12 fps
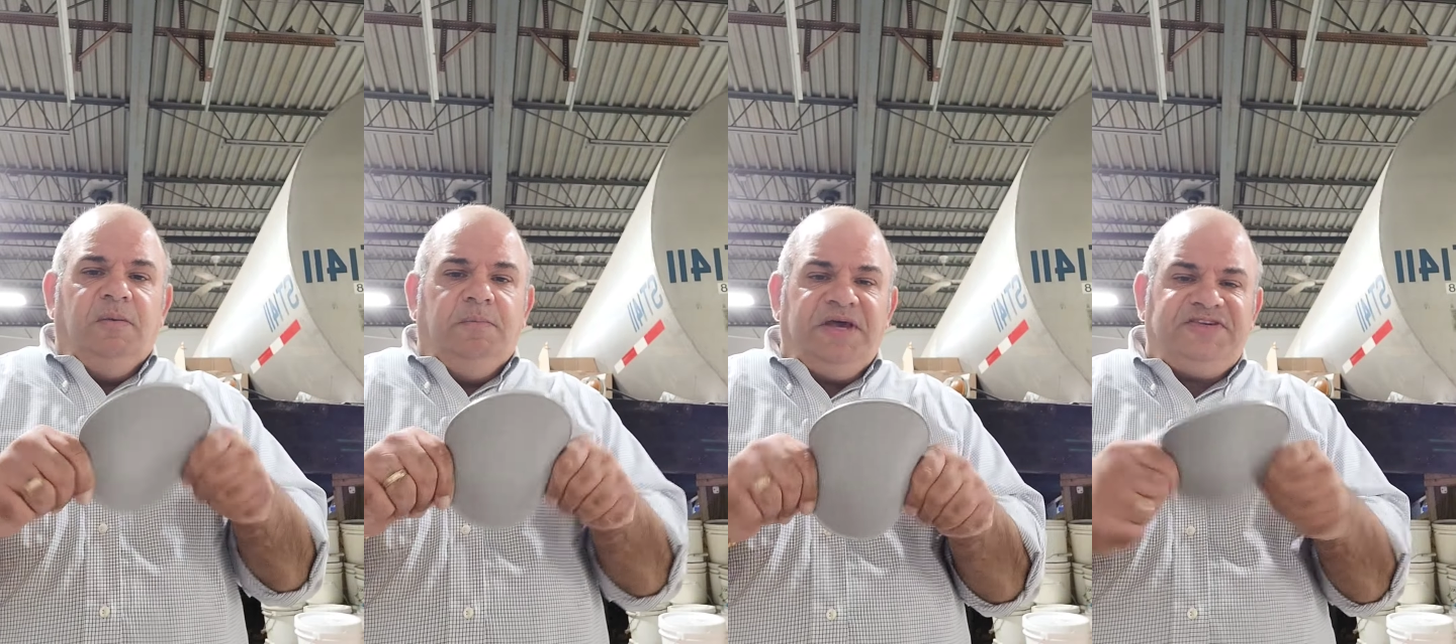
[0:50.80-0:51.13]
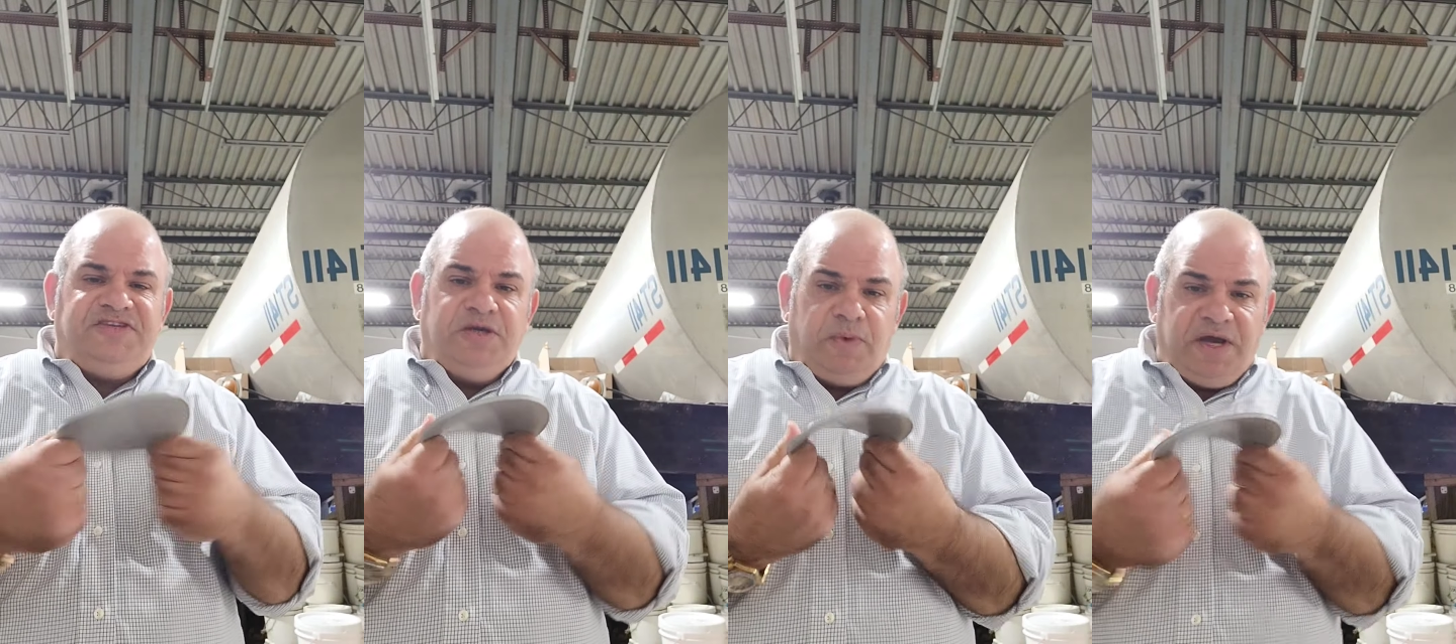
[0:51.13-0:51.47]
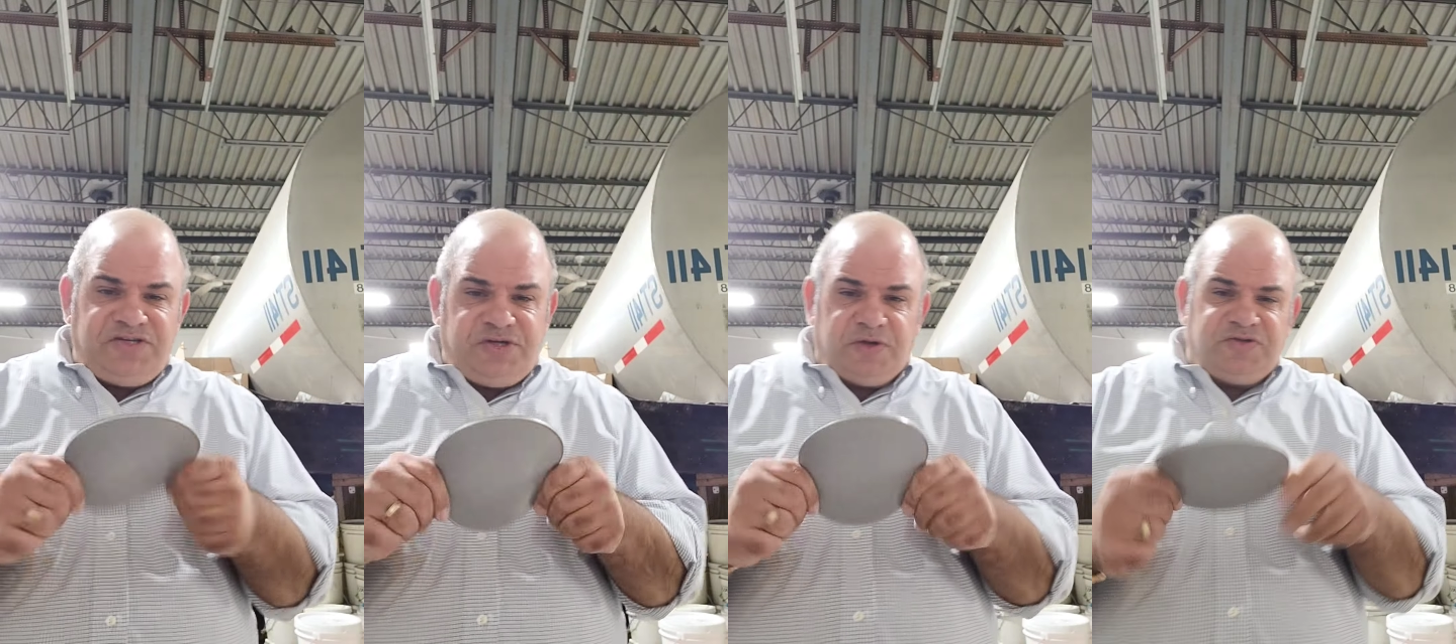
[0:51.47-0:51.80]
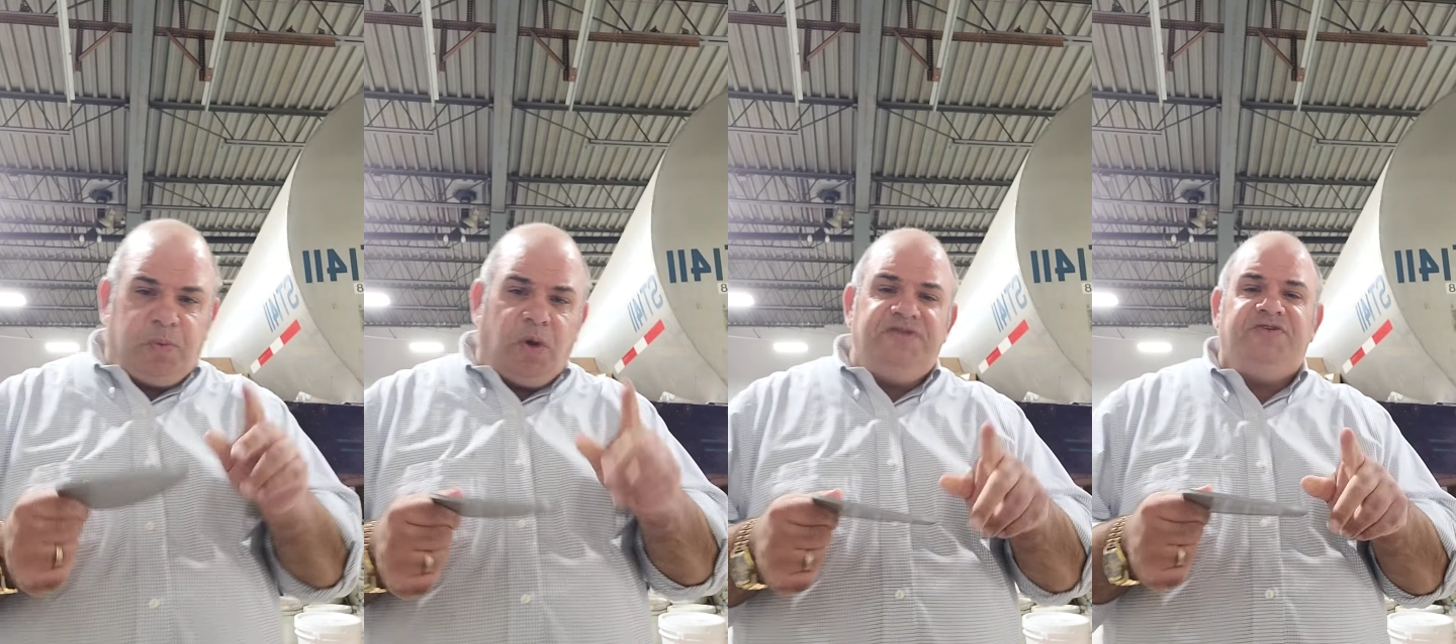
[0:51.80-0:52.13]
Mixing ratios
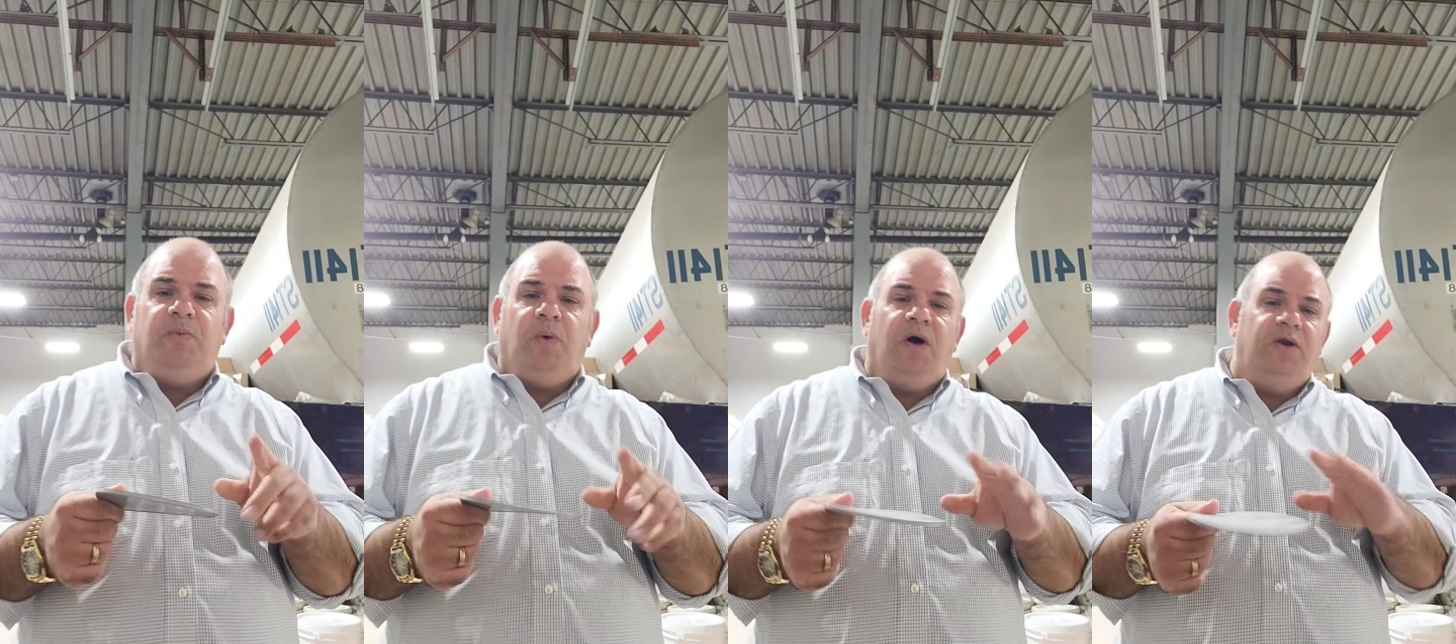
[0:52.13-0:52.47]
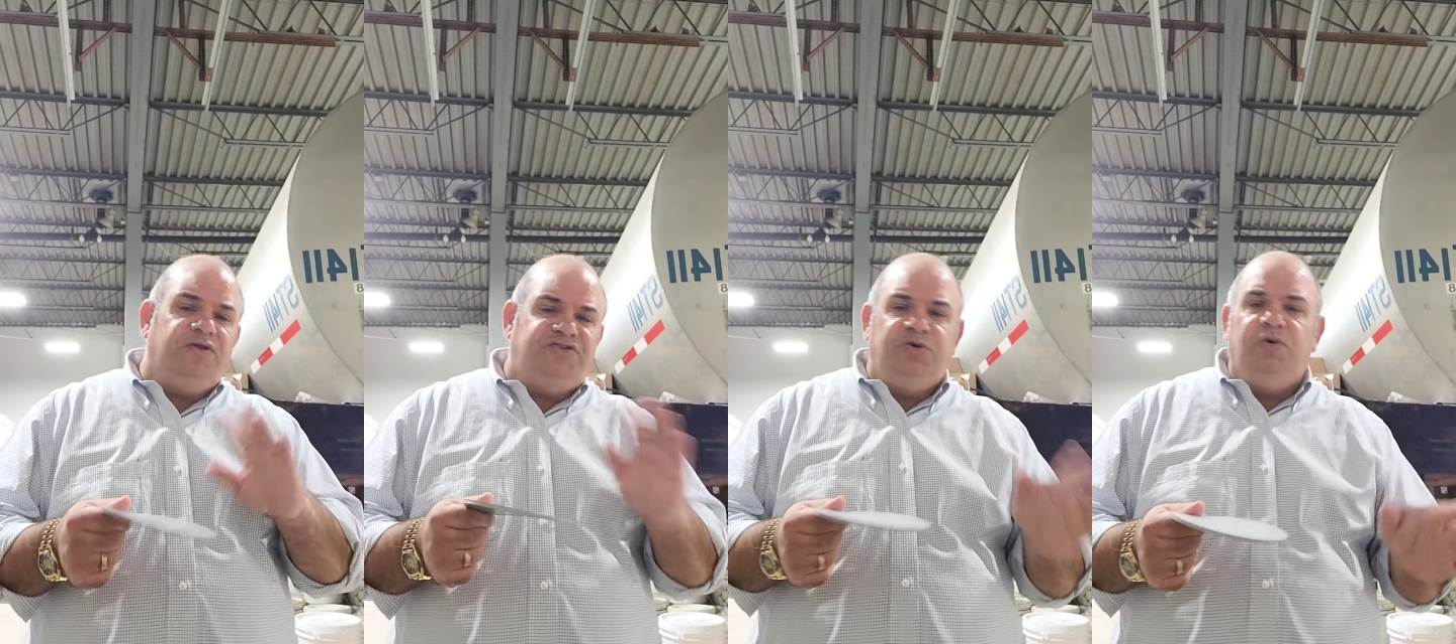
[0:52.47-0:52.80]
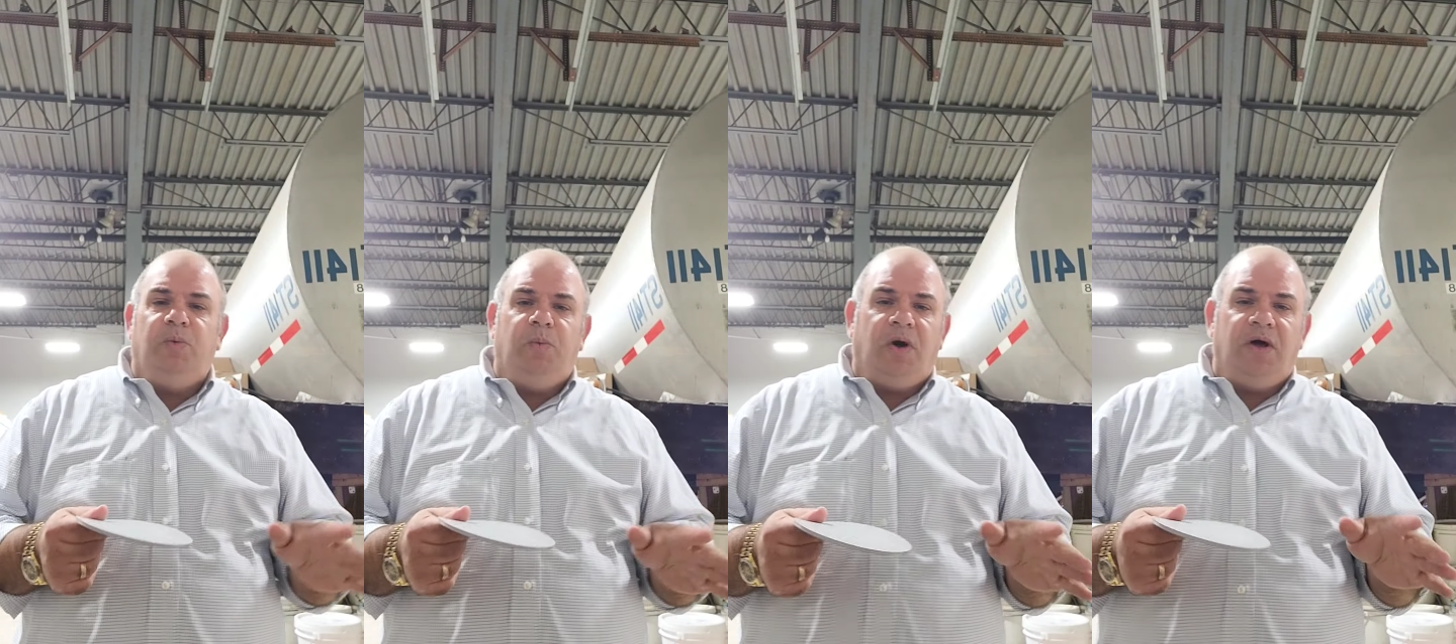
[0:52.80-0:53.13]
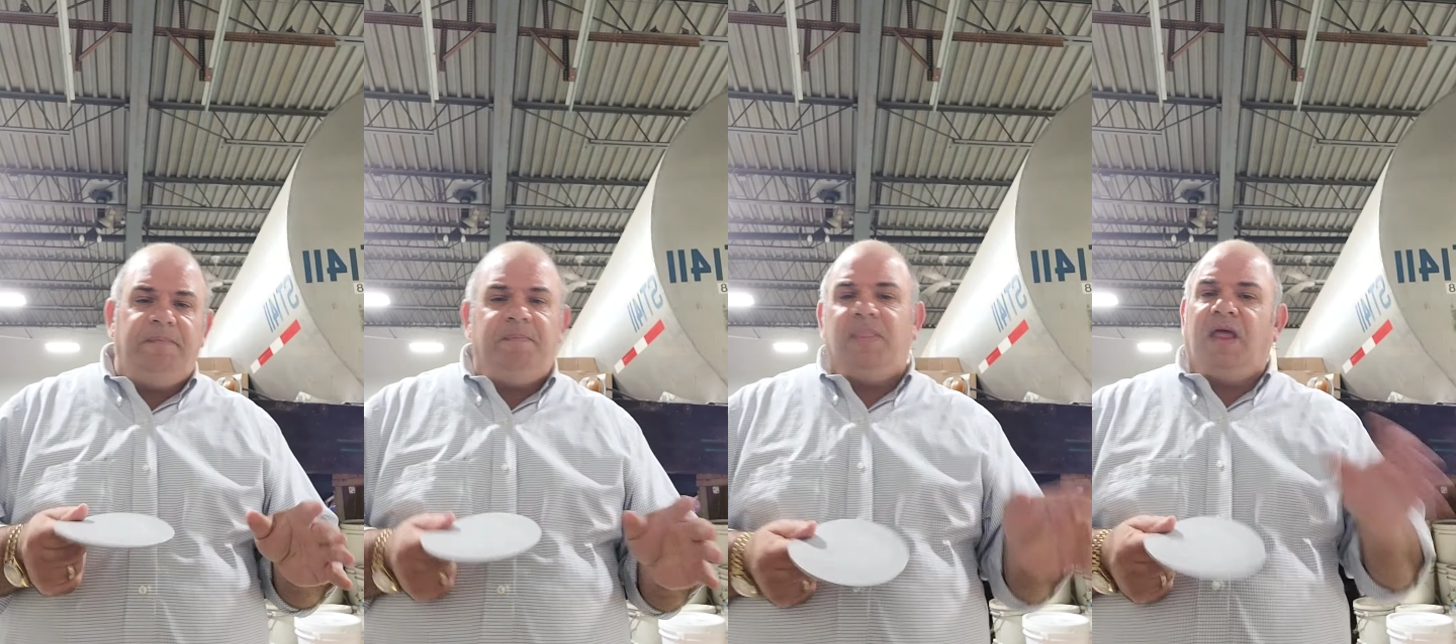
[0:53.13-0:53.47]
1:1 or 2:1.